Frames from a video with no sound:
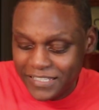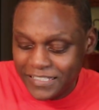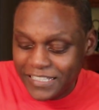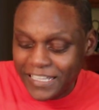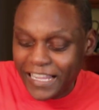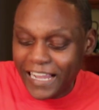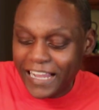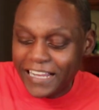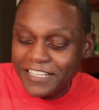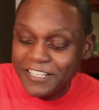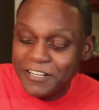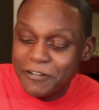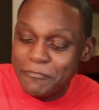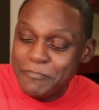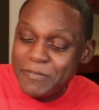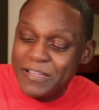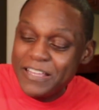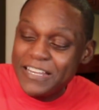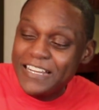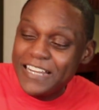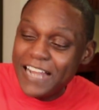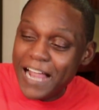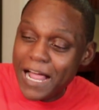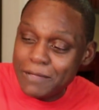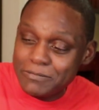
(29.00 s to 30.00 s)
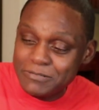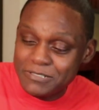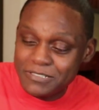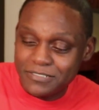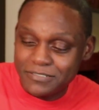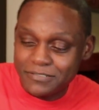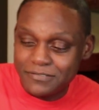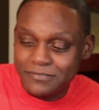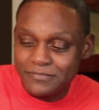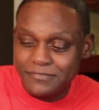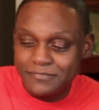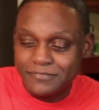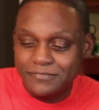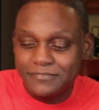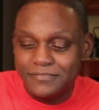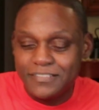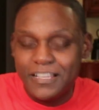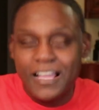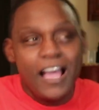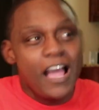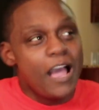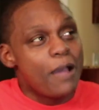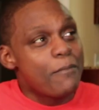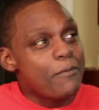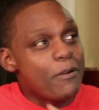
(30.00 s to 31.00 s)
Like a little mini lobster.
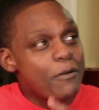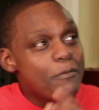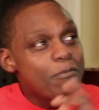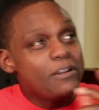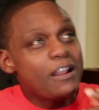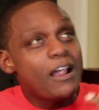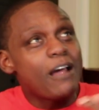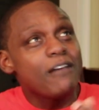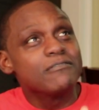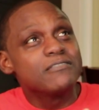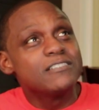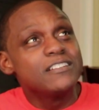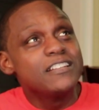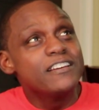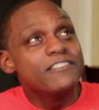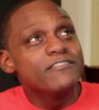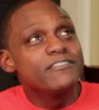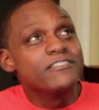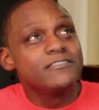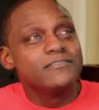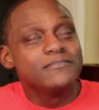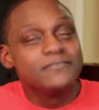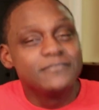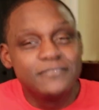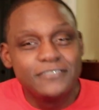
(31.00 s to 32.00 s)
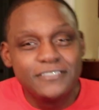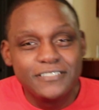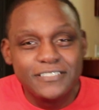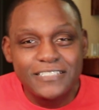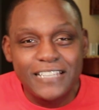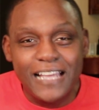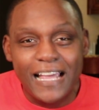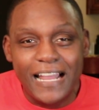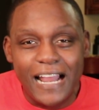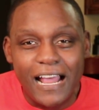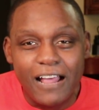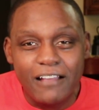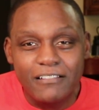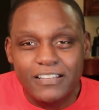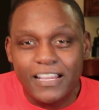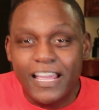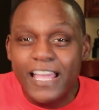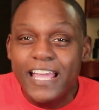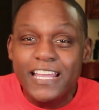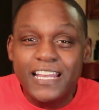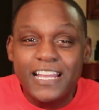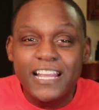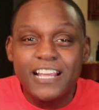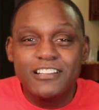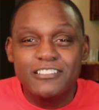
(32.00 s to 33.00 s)
I remember when I was living, shout out
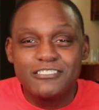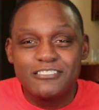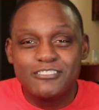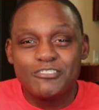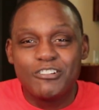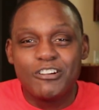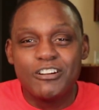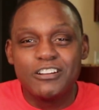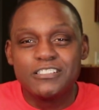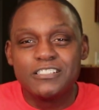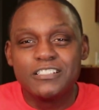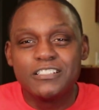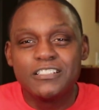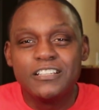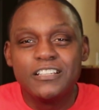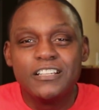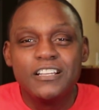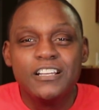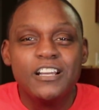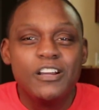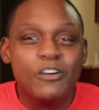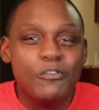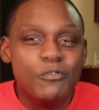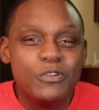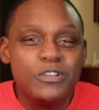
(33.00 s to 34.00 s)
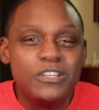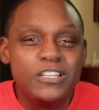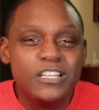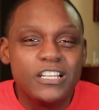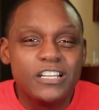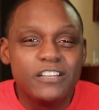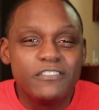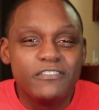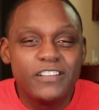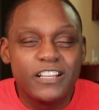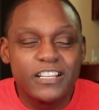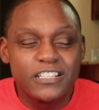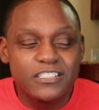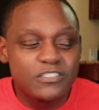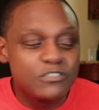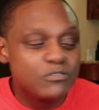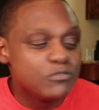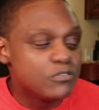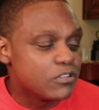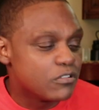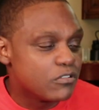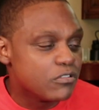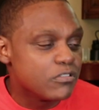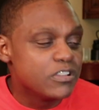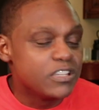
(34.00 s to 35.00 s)
to ADL, Georgia, we lived next
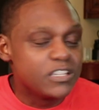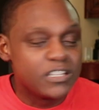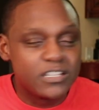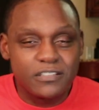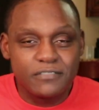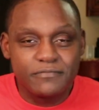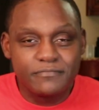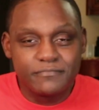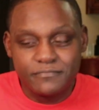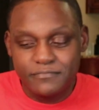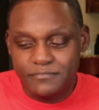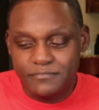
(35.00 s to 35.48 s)
to a creek.